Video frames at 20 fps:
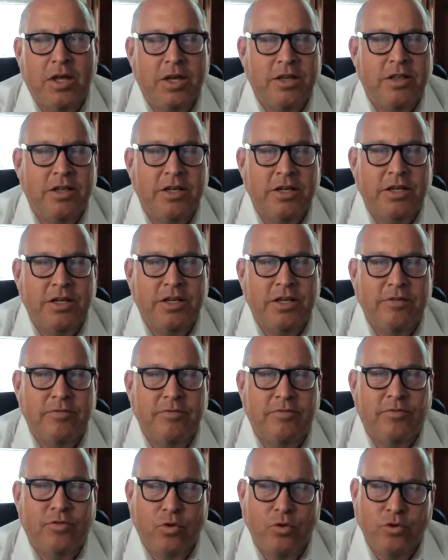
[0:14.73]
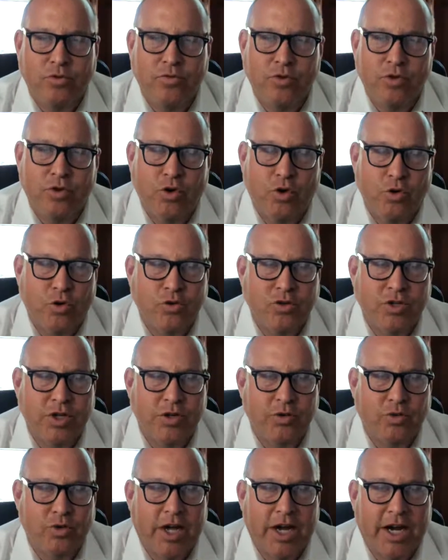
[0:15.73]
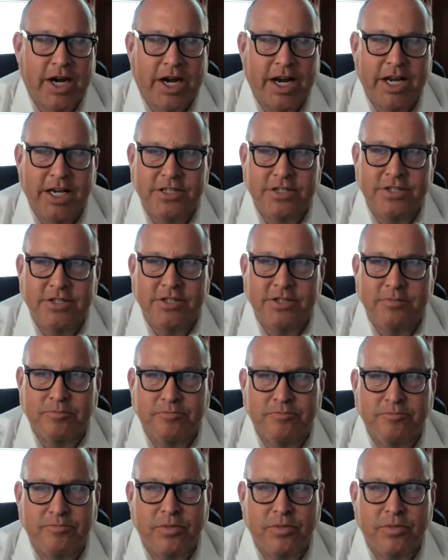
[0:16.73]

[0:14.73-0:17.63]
for those of you who don't know, SentriLock has some